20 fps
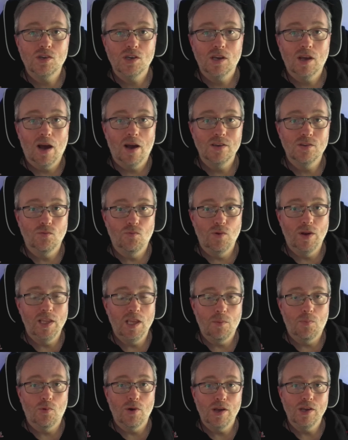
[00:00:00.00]
guys. I really
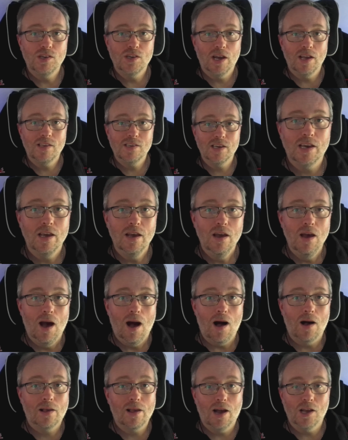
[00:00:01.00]
appreciate it.
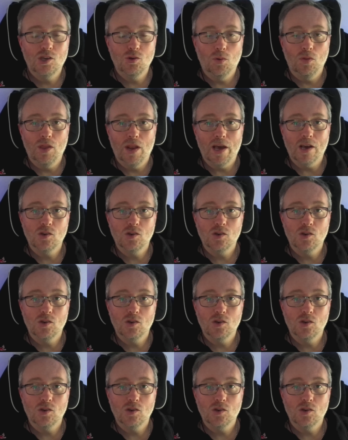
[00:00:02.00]
I'll catch you on the next